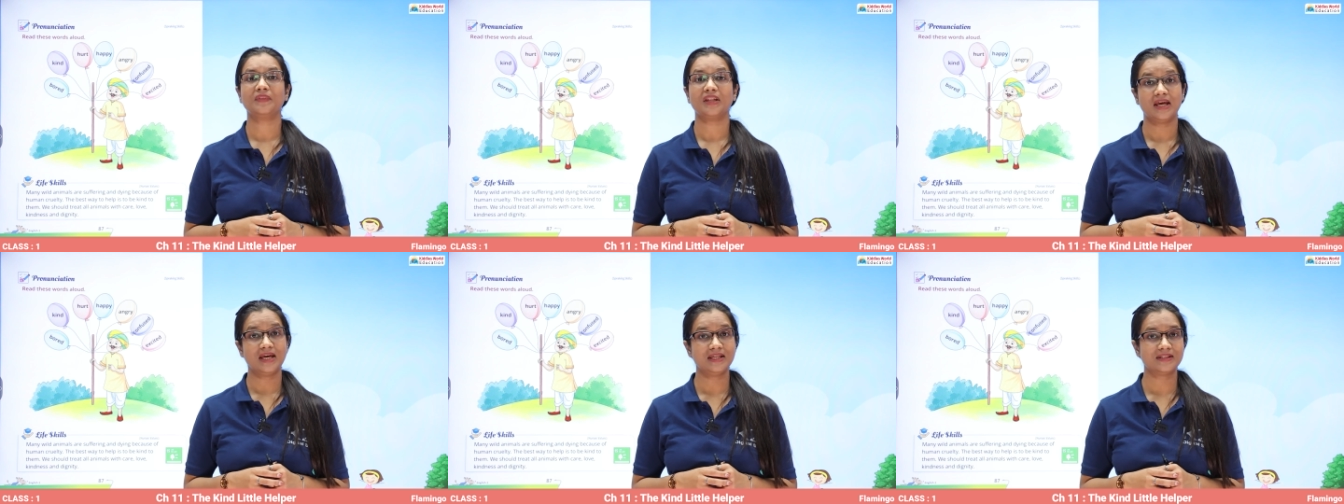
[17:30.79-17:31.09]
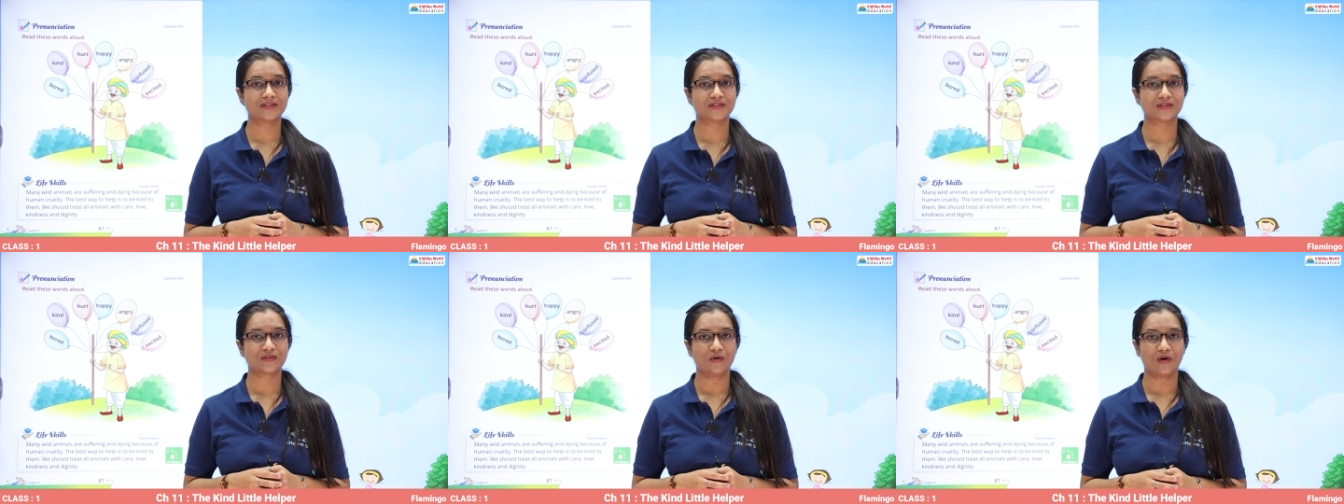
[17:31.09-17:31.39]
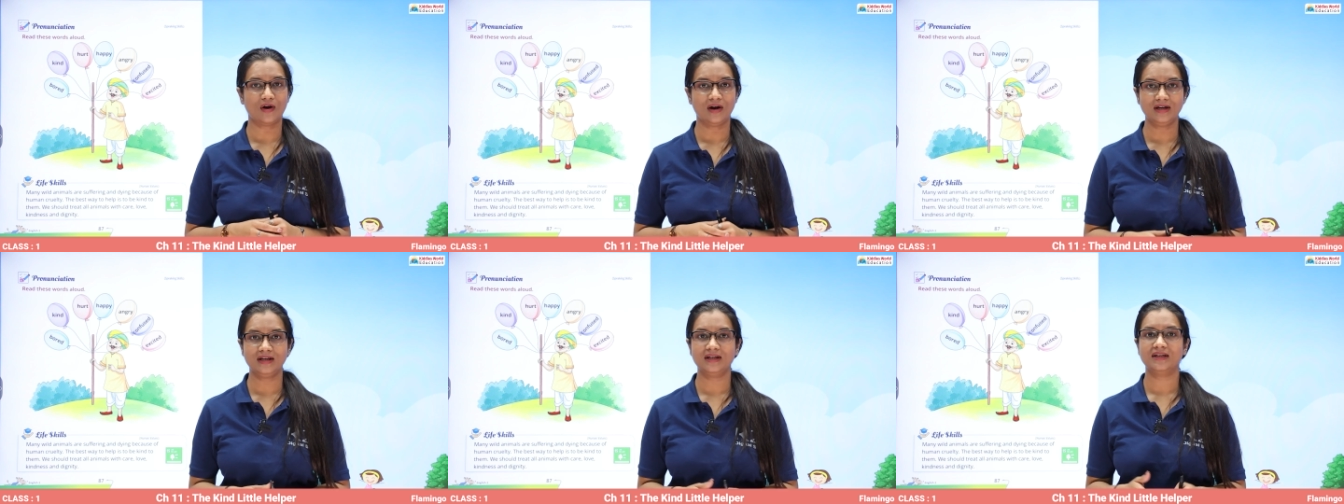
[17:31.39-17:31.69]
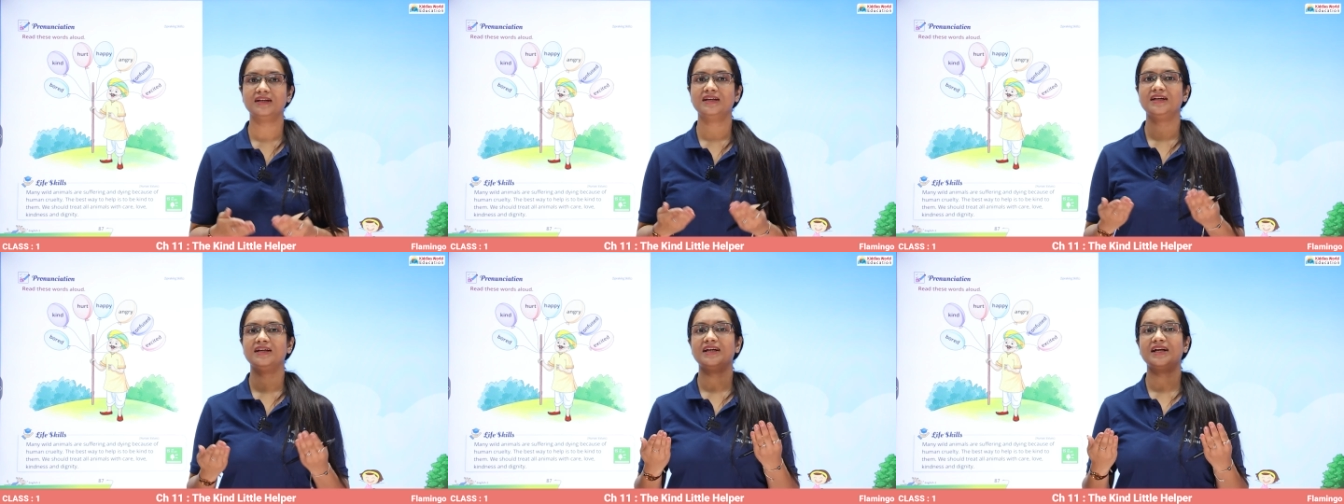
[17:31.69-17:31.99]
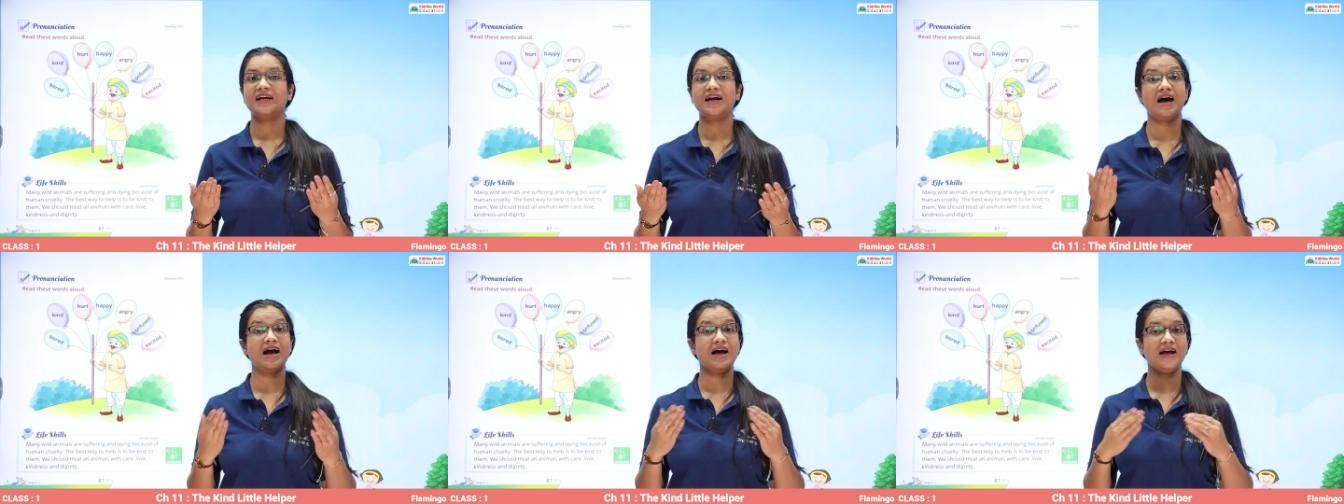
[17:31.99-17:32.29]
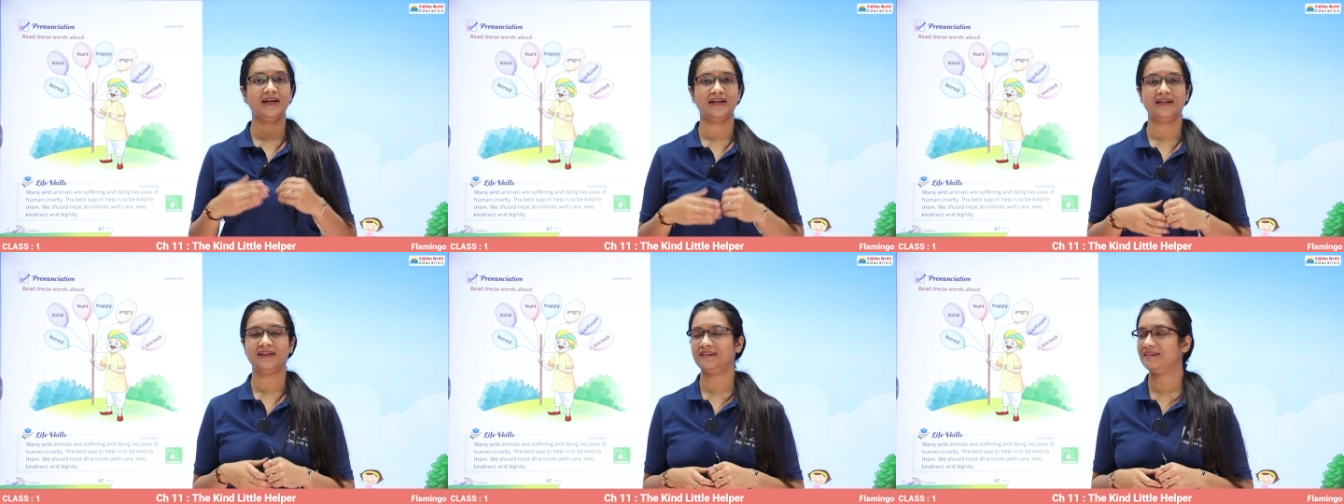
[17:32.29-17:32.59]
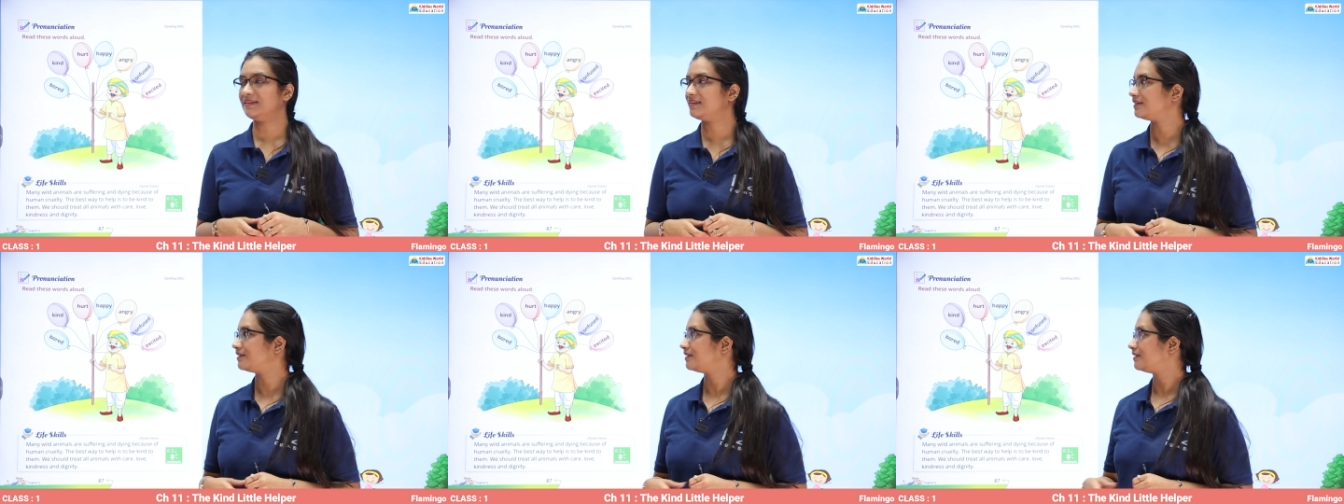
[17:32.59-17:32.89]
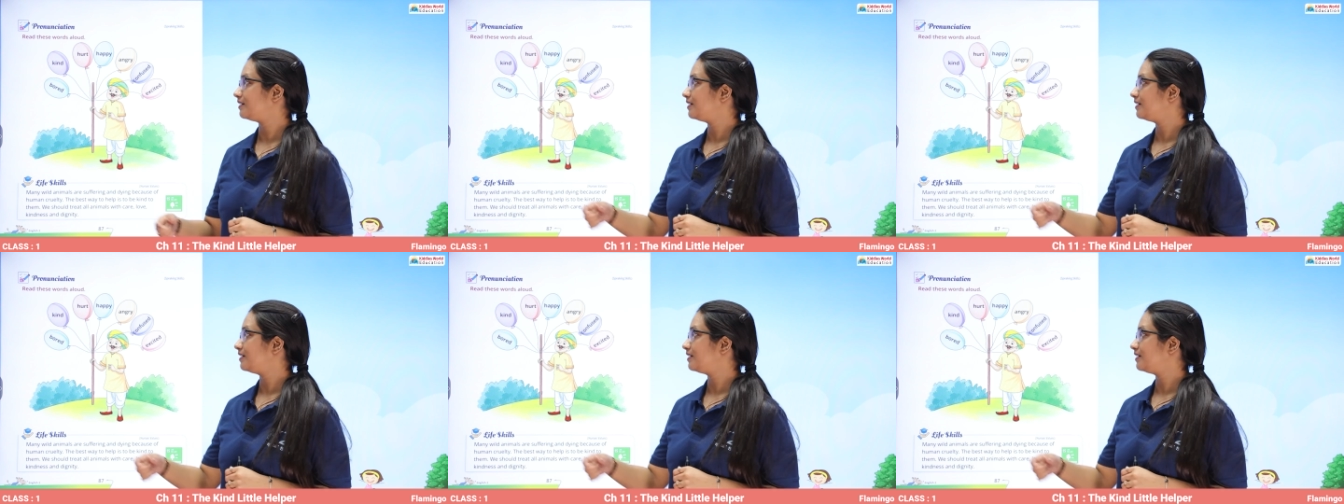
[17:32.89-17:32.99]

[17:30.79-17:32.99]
It's called kind.